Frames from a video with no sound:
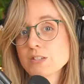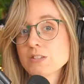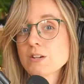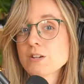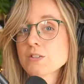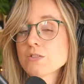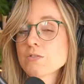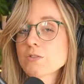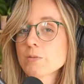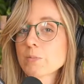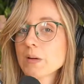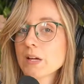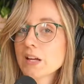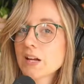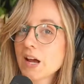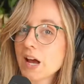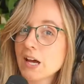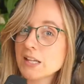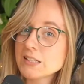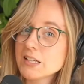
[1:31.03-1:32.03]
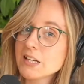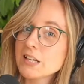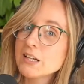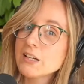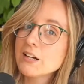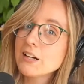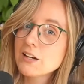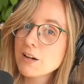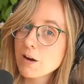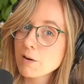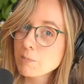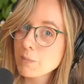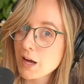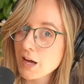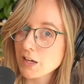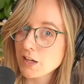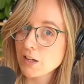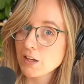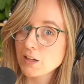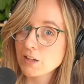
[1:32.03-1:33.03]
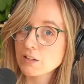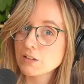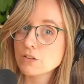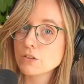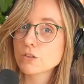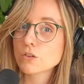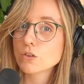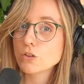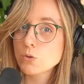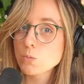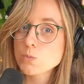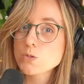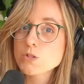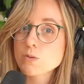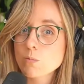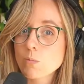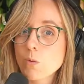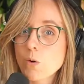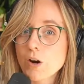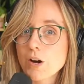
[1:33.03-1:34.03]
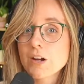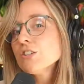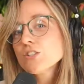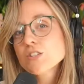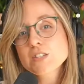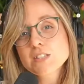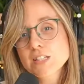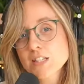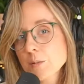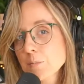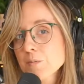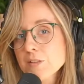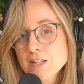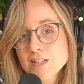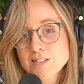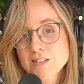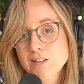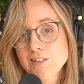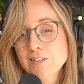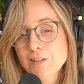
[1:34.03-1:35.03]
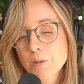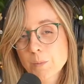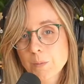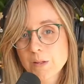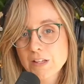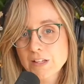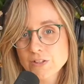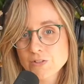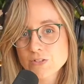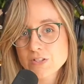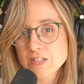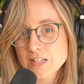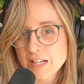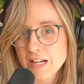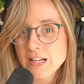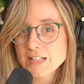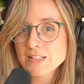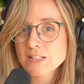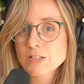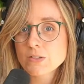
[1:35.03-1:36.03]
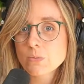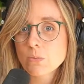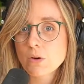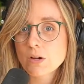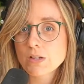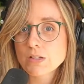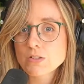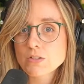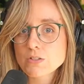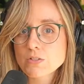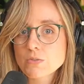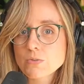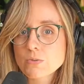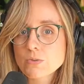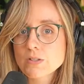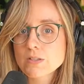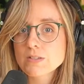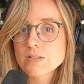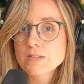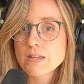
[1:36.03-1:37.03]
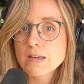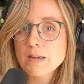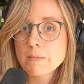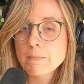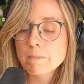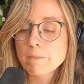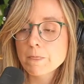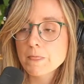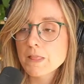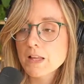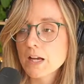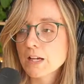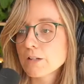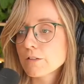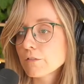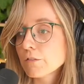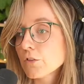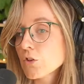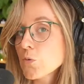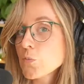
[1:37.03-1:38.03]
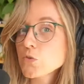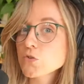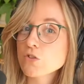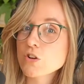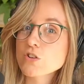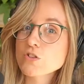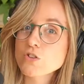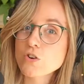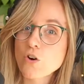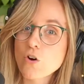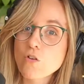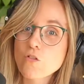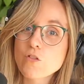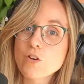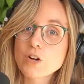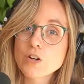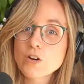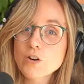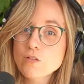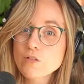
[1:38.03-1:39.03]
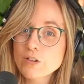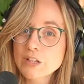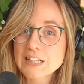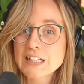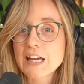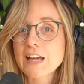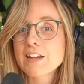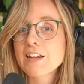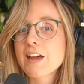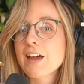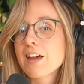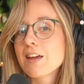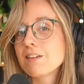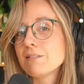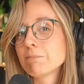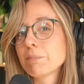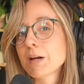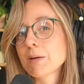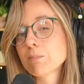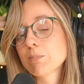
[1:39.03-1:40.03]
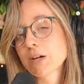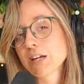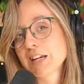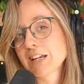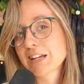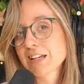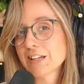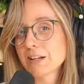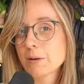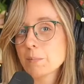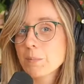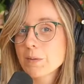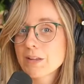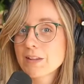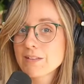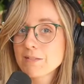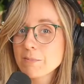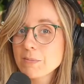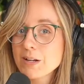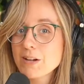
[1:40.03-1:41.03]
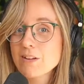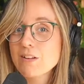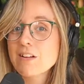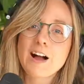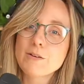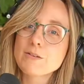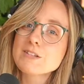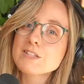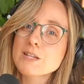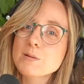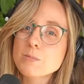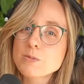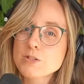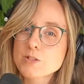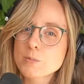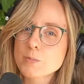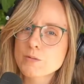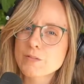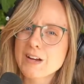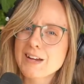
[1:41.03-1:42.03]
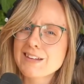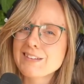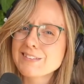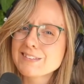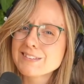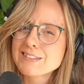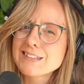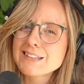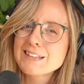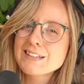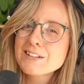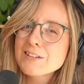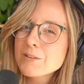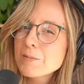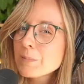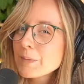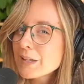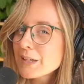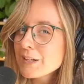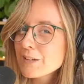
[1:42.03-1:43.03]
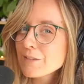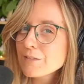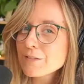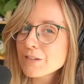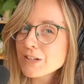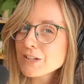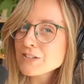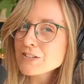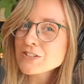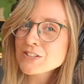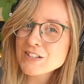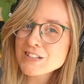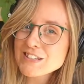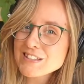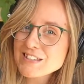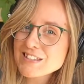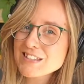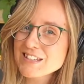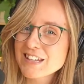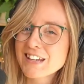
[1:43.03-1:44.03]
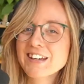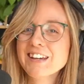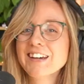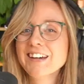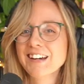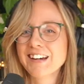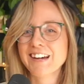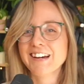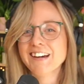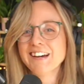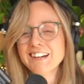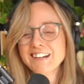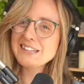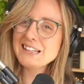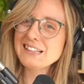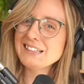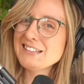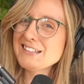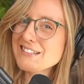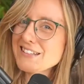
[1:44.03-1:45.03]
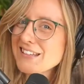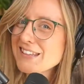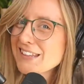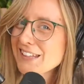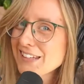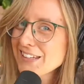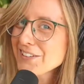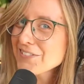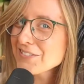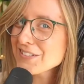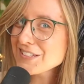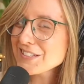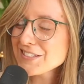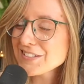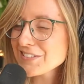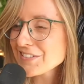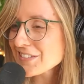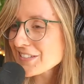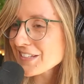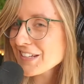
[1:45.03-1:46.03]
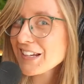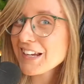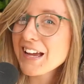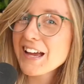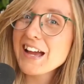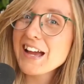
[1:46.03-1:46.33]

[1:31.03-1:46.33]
songs for a bit, and then come back and loop some more, just to keep things a little bit interesting. I didn't want to do the same kind of loop structure over and over again, and by breaking it up in the middle, I was able to provide a little bit of interest. At least I think it was interesting.